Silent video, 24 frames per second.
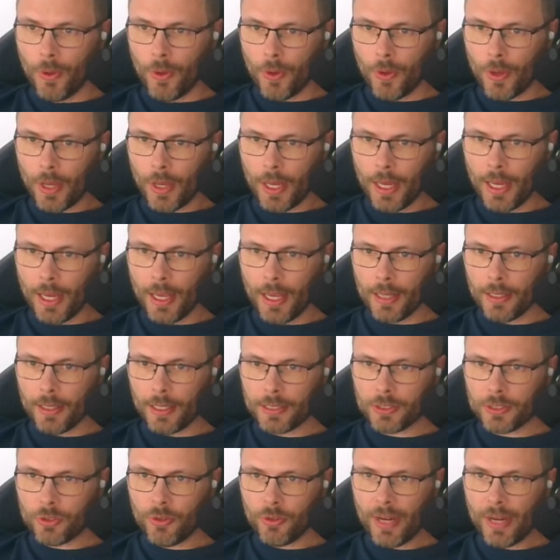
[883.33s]
And
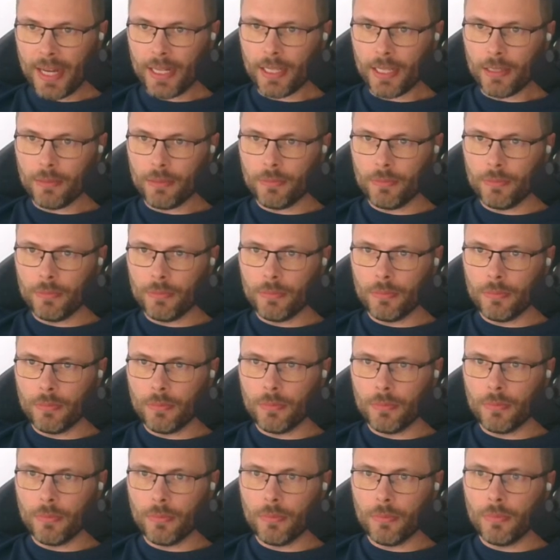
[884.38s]
let's grade it.
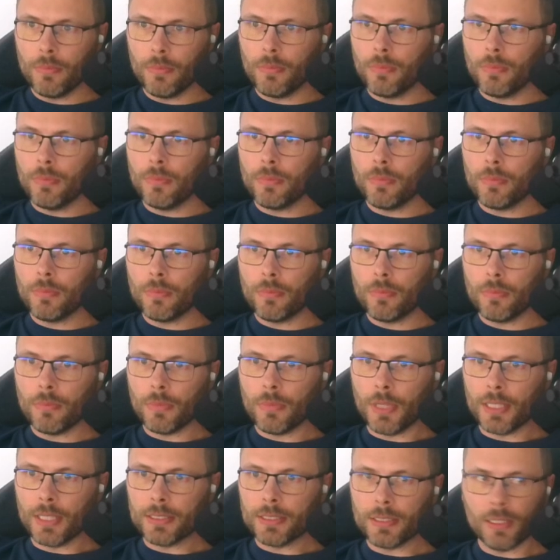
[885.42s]

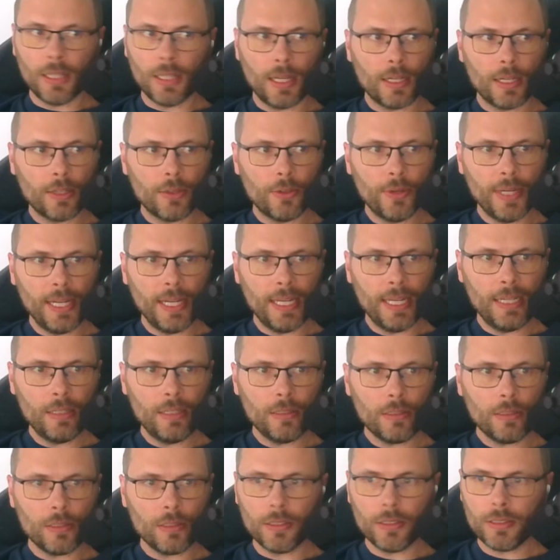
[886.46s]
That's a lot of green.
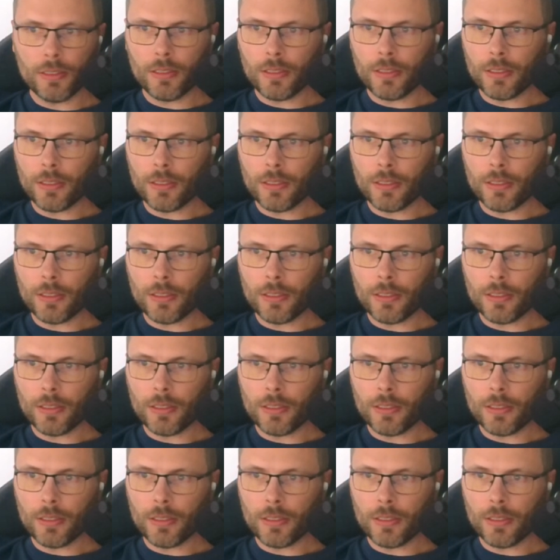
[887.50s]
Good.